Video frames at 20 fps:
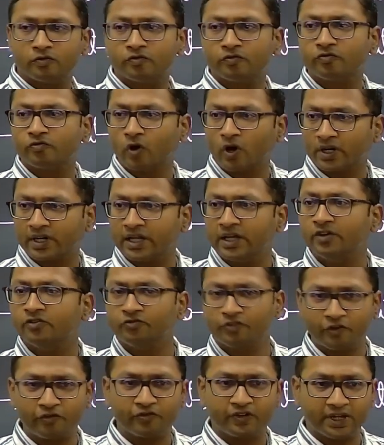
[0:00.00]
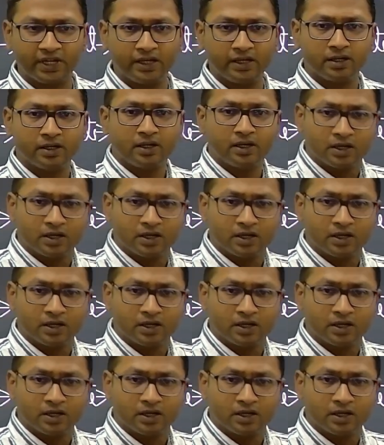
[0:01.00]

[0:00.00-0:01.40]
40, 50,